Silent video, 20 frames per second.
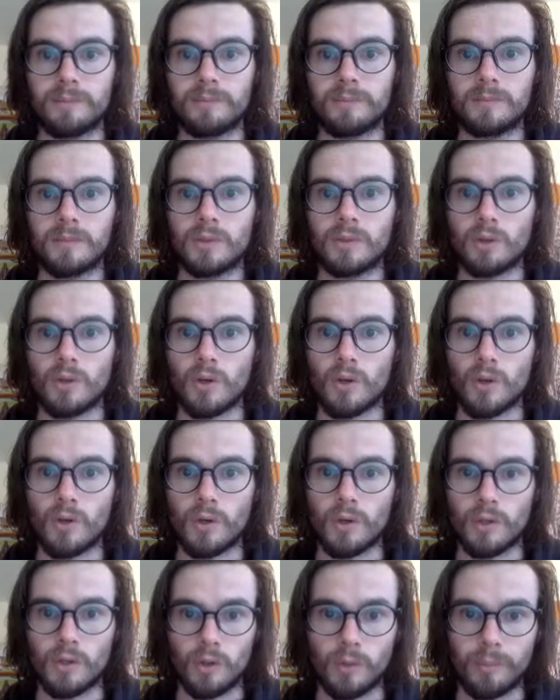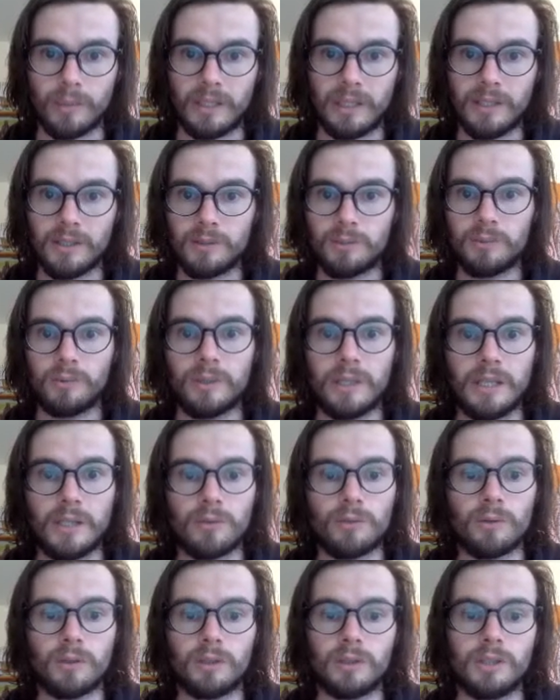So your players will
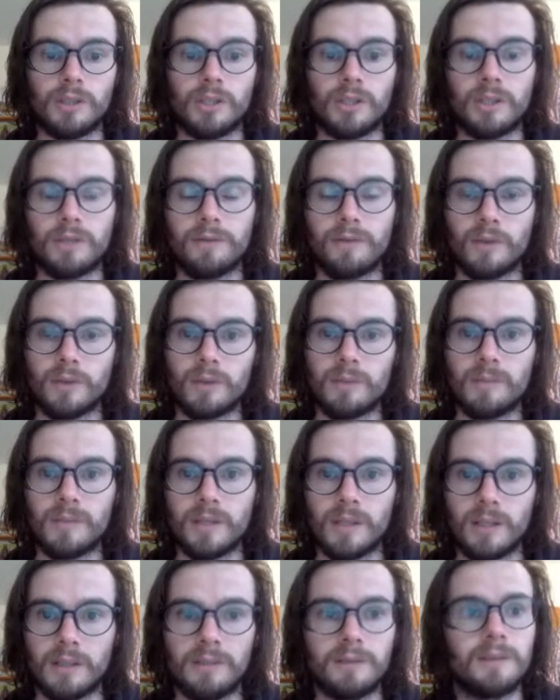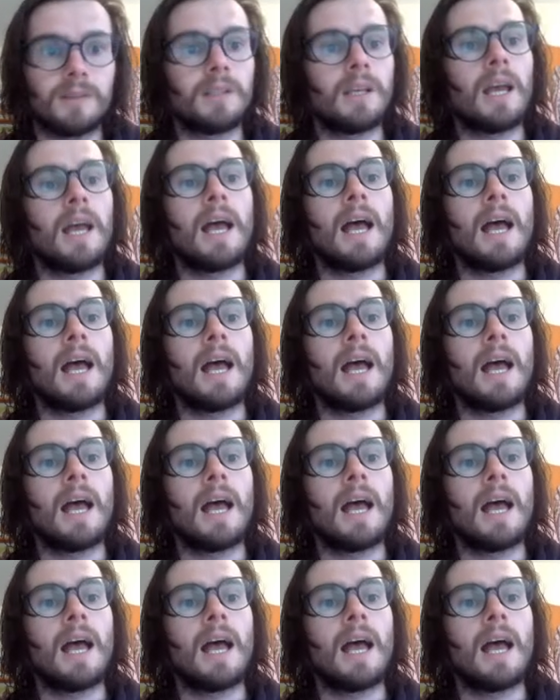each roll initiative for themselves,